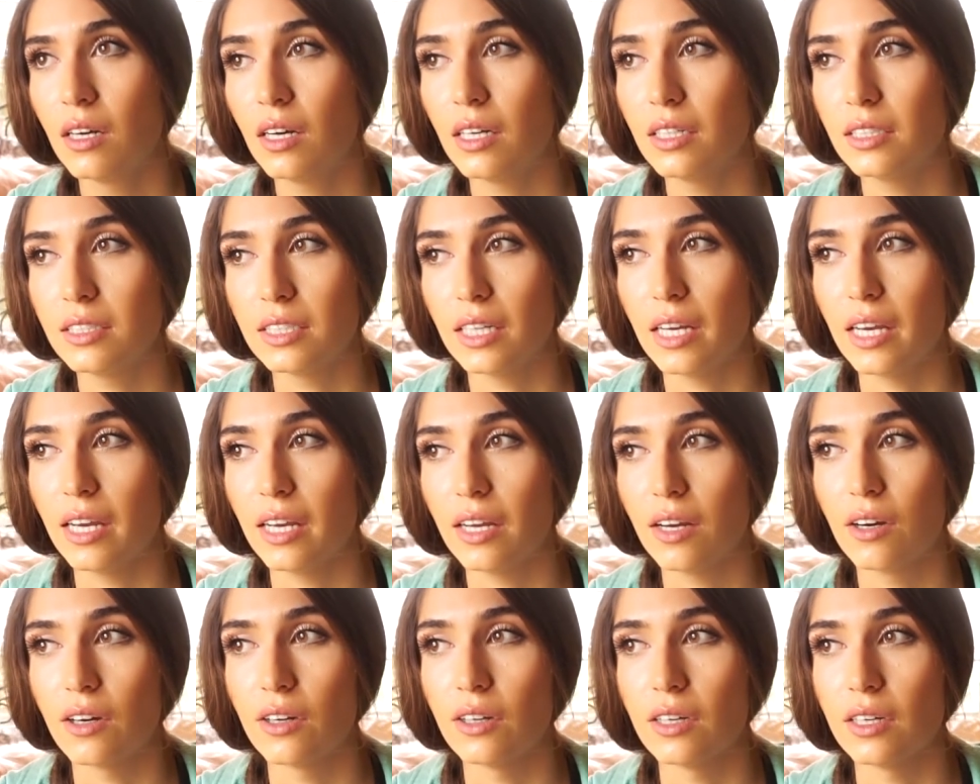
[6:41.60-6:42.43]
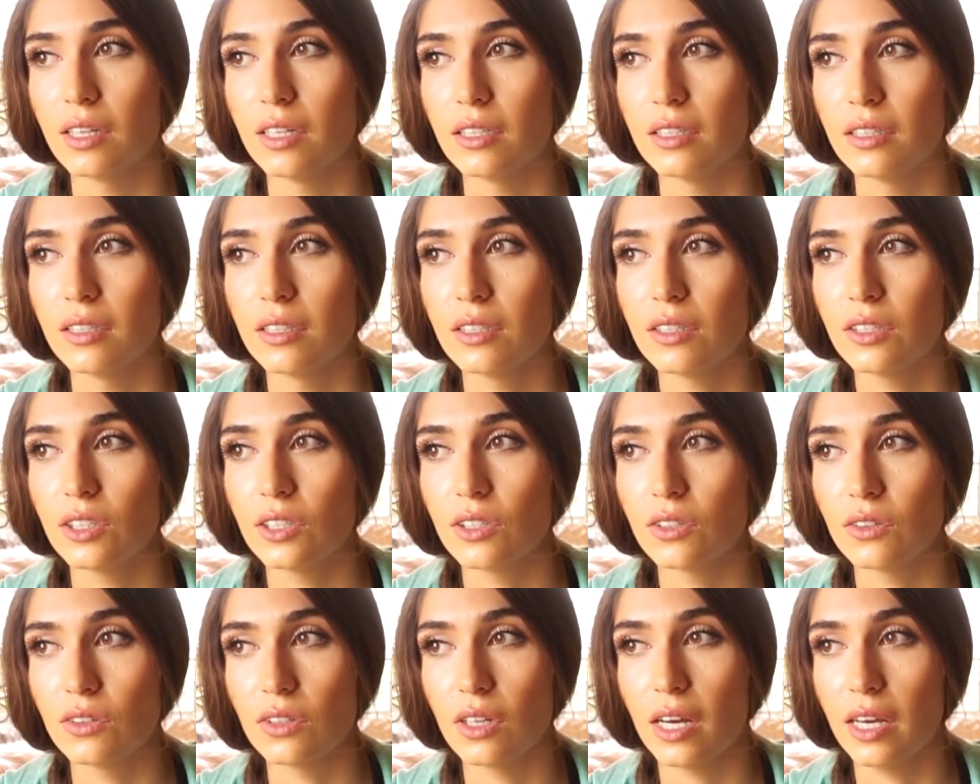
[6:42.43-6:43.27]
a day on
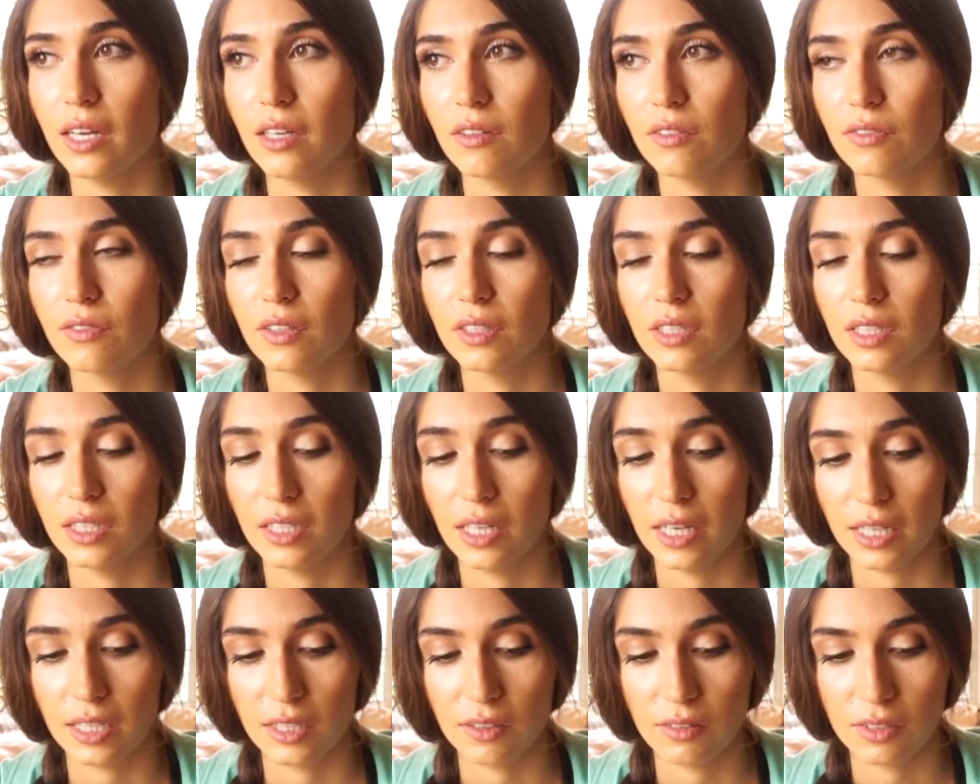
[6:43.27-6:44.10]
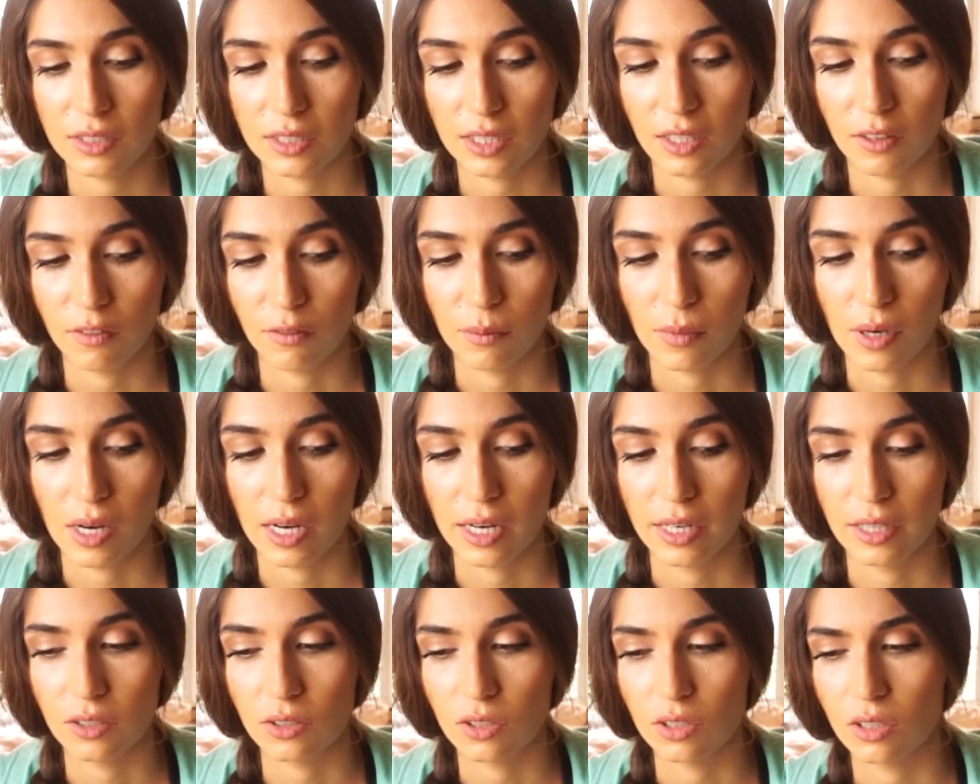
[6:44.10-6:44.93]
your life in a negative state of
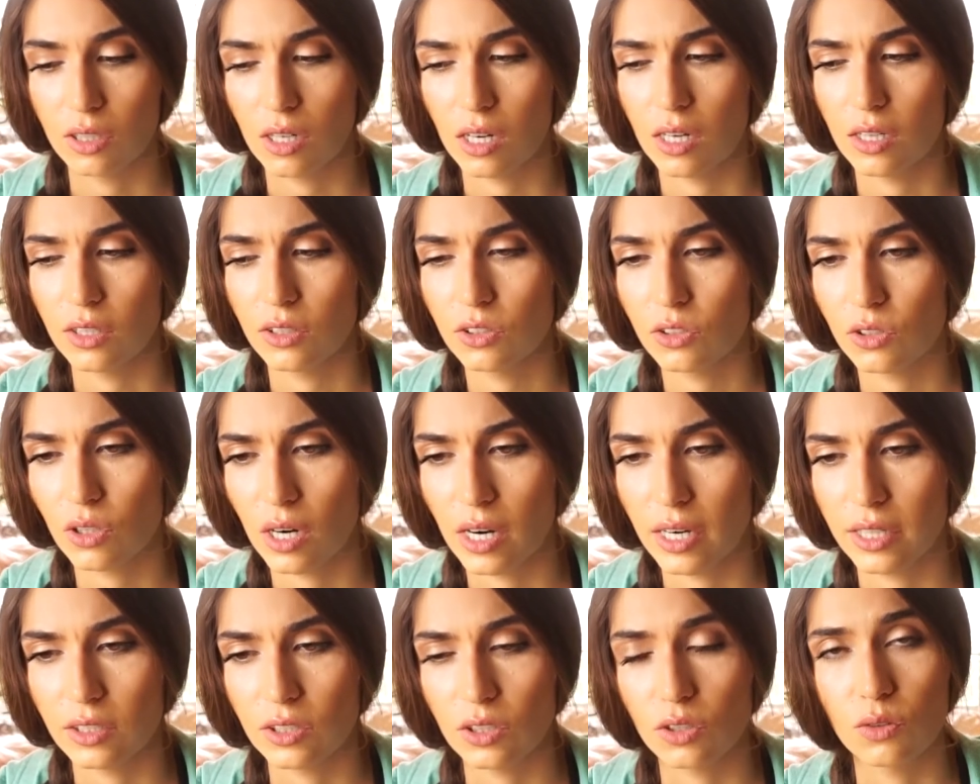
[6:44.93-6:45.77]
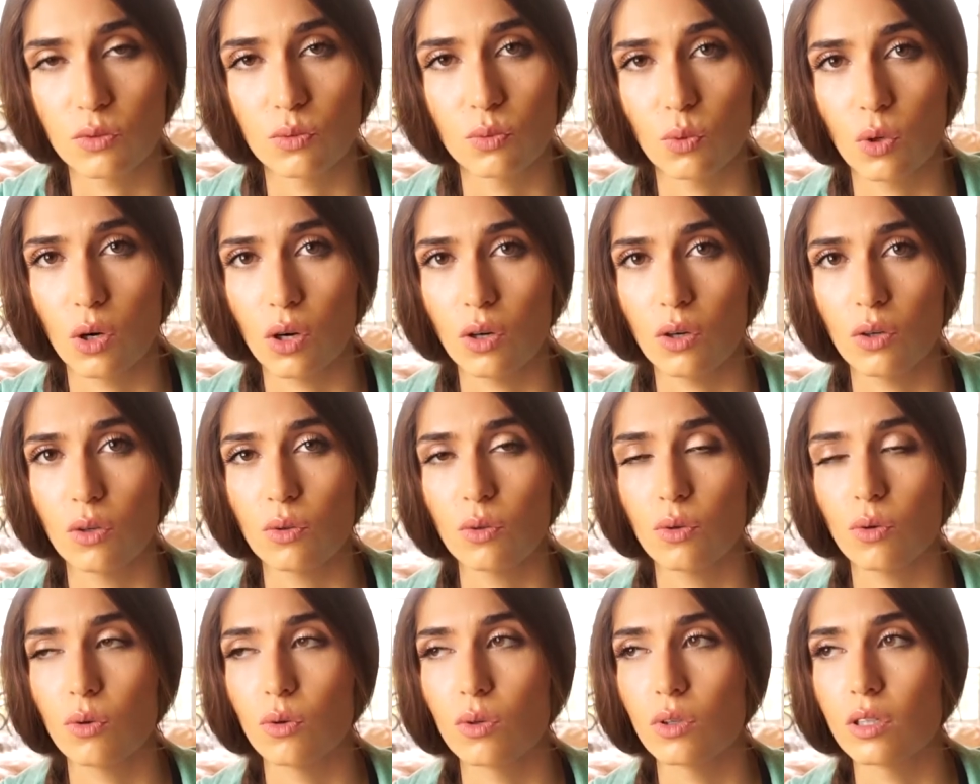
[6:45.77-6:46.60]
mind or not trying to grow
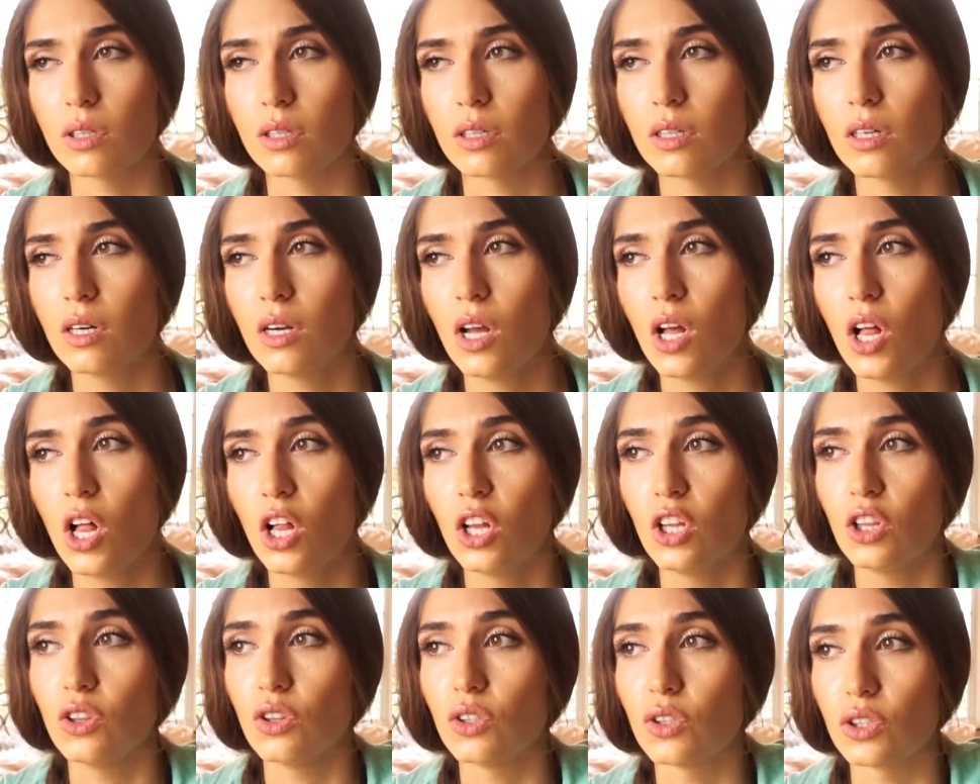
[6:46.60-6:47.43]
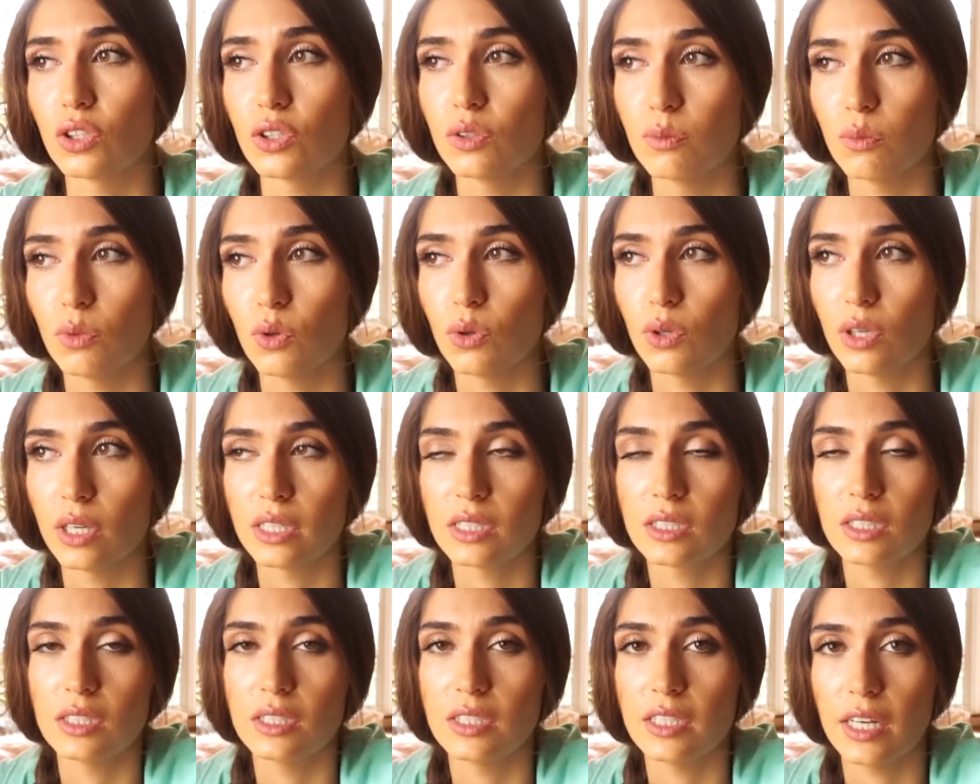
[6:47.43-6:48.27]
or learn more
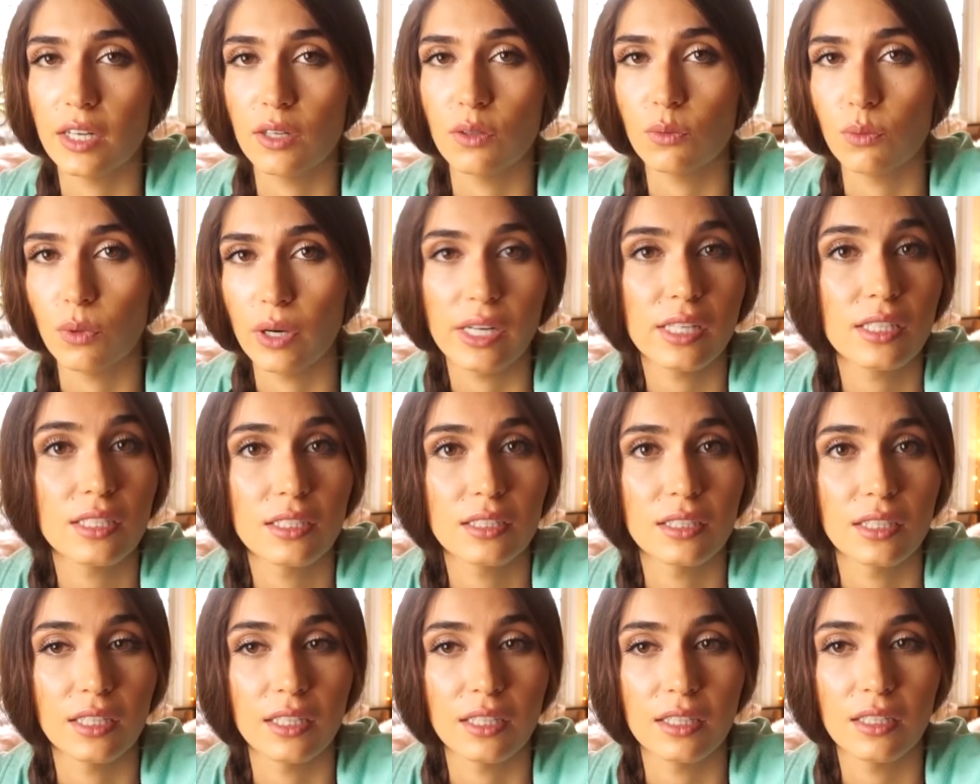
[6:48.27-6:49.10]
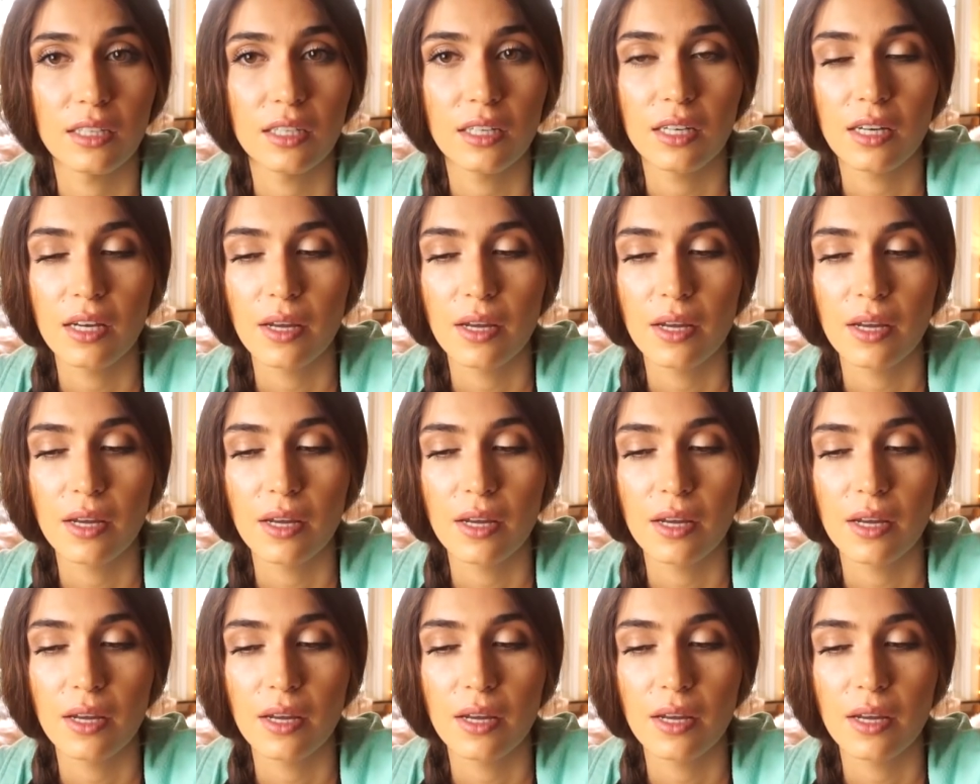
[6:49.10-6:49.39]
it's a day wasted